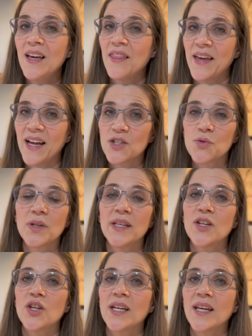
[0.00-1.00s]
That's really
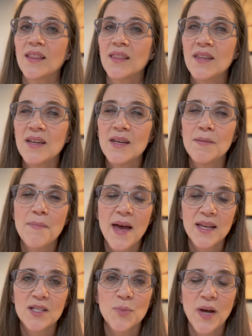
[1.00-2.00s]
going to get the
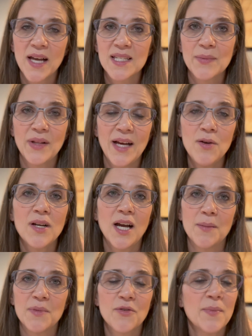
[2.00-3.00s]
best possible
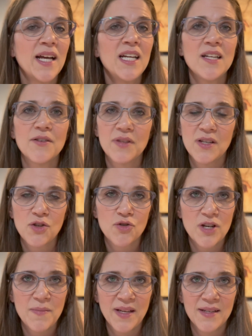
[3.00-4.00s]
outcomes from any of these
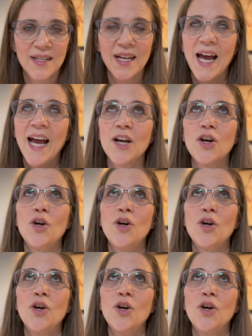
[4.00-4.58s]
treatments. And I